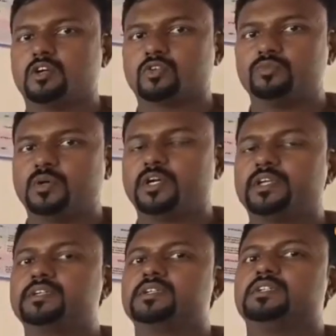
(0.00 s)
Good
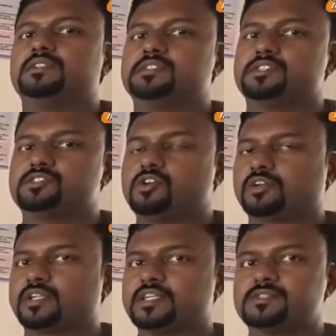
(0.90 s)
morning. This is
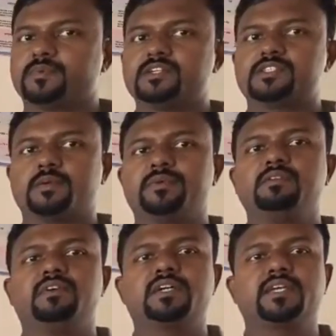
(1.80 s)
Dr. S. Prince
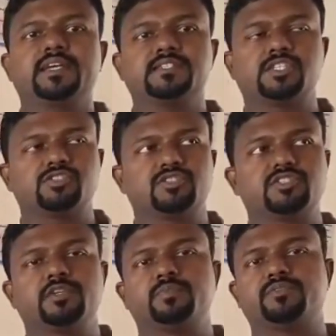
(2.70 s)
Samuel, working as
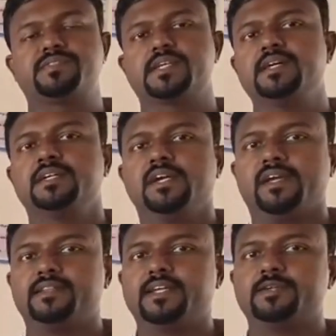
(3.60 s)
Associate
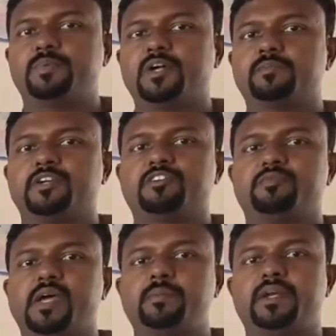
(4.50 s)
Professor in the Department
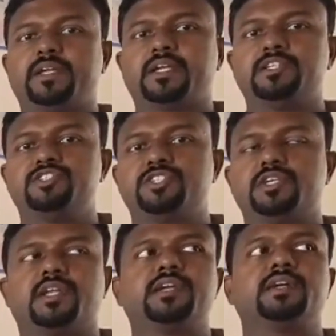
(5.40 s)
of Biomedical
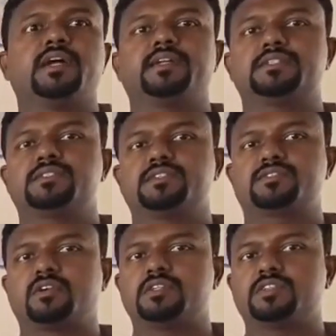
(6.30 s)
Engineering at
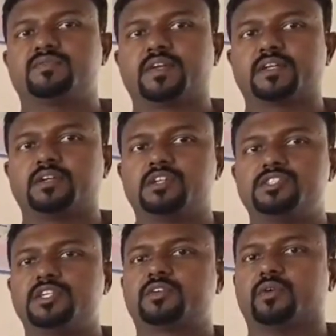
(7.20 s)
SNS College of
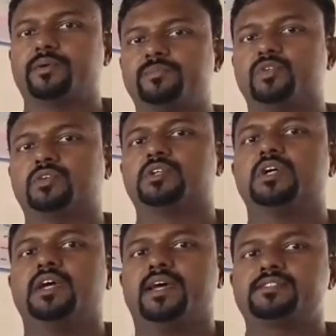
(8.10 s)
Technology, Coimbatore.
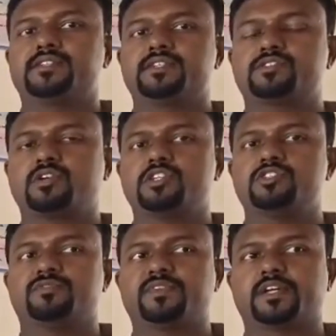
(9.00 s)
SNS
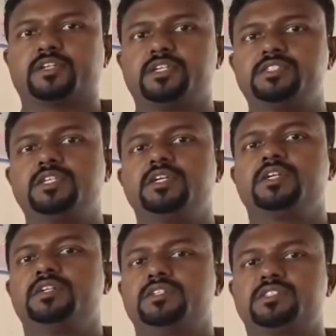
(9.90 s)
College of Technology
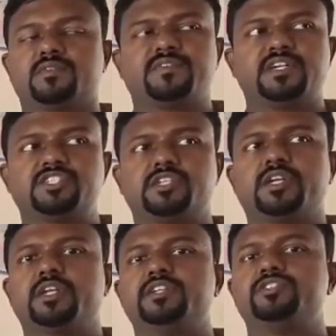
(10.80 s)
is the first
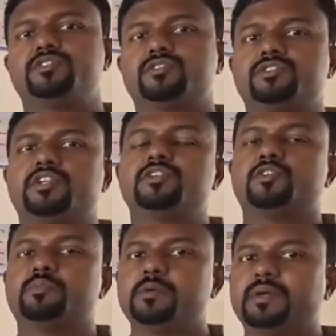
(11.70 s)
Indian institution
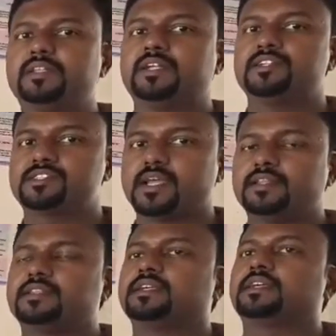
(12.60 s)
to implement the
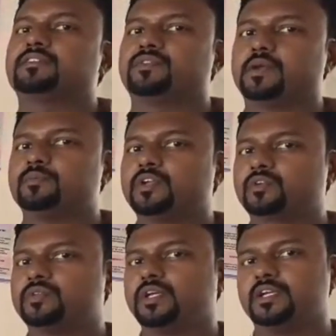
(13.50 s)
design thinking
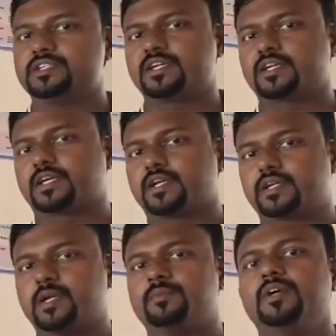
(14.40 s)
framework in the entire
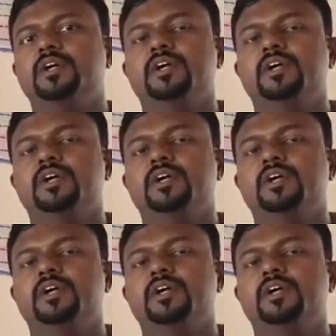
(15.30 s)
curriculum.